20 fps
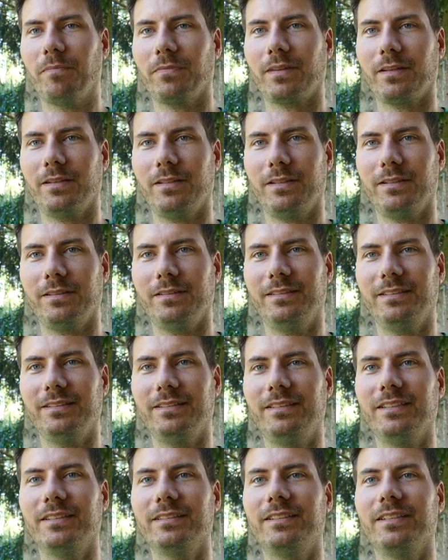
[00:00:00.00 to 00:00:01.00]

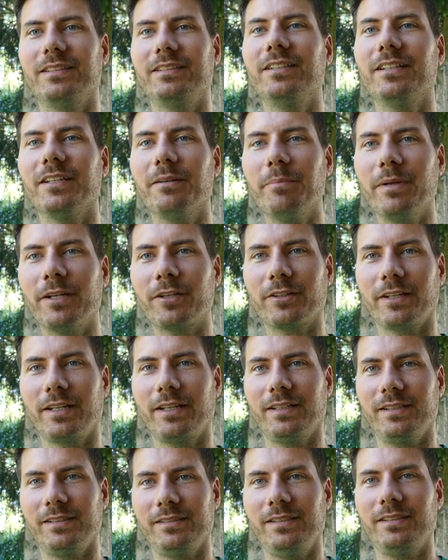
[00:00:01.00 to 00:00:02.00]
the
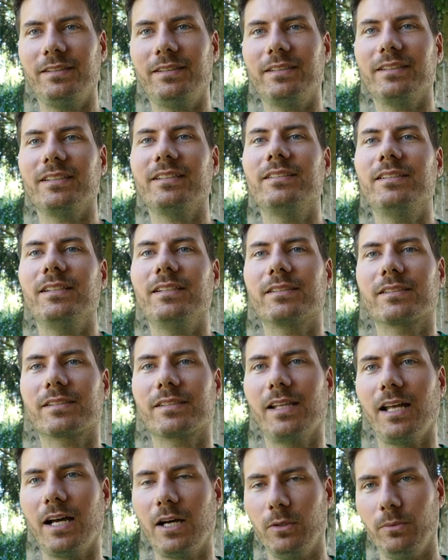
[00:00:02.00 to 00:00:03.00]
America as it exists
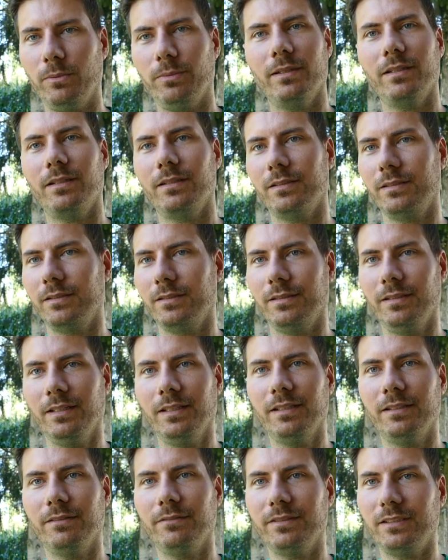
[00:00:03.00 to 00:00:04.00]
now
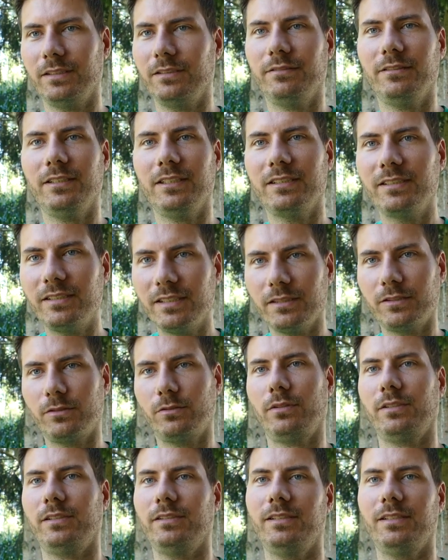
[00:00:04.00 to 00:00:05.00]
will cease
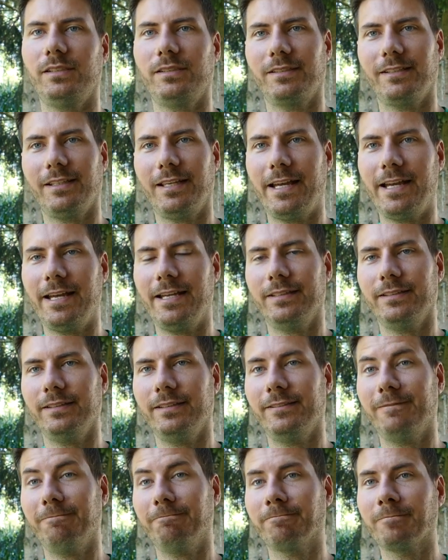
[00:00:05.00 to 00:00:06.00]
to exist. And
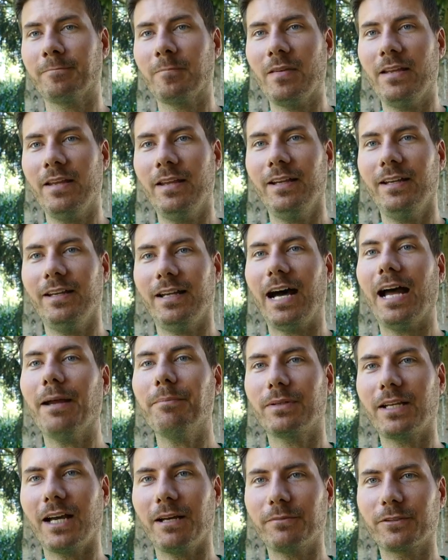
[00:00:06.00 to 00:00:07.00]

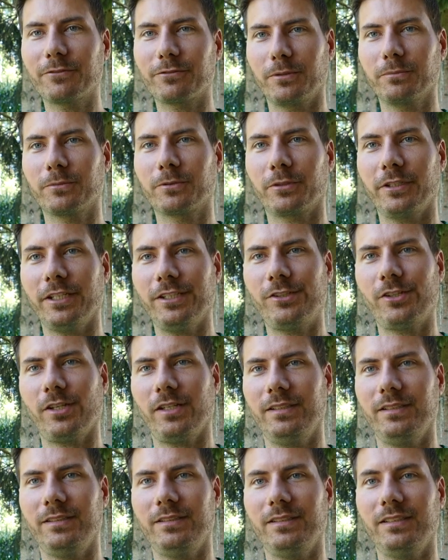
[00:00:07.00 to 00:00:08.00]
I'm coming from
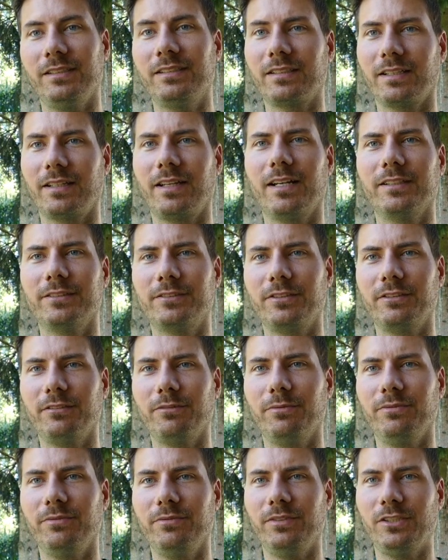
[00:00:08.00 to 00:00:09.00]
Croatia. It's a country
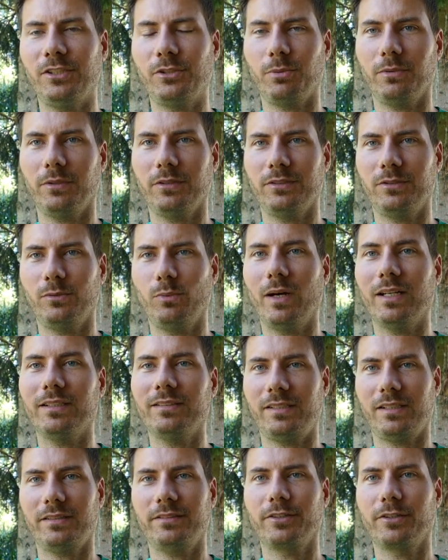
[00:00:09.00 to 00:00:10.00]
which was
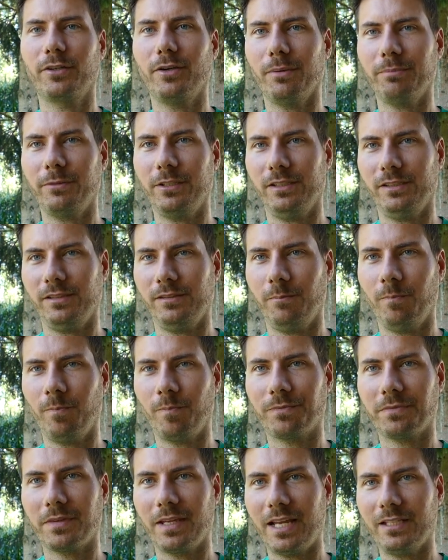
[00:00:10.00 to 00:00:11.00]
once under communism,
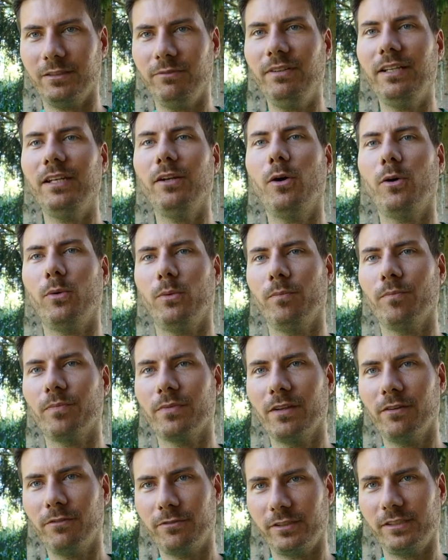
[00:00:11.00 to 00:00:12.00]
and we know
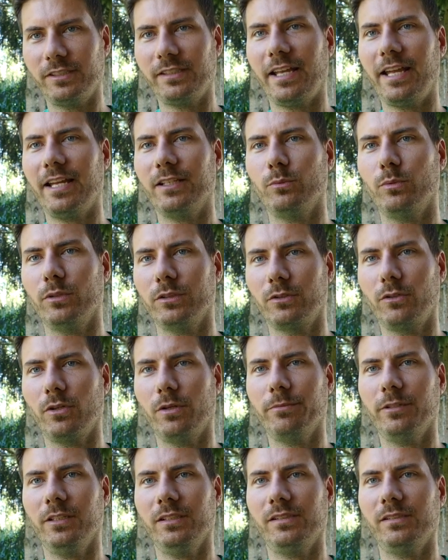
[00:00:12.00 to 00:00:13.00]
firsthand what
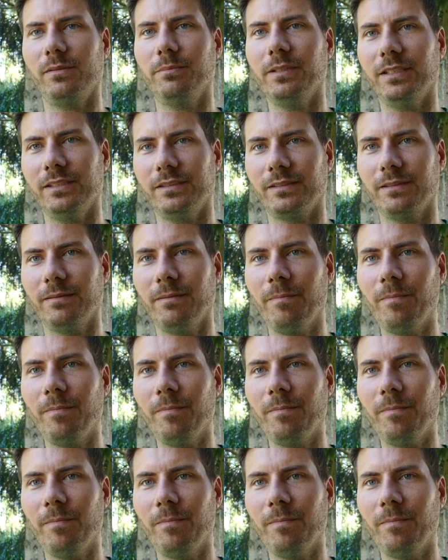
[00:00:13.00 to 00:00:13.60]
communism is.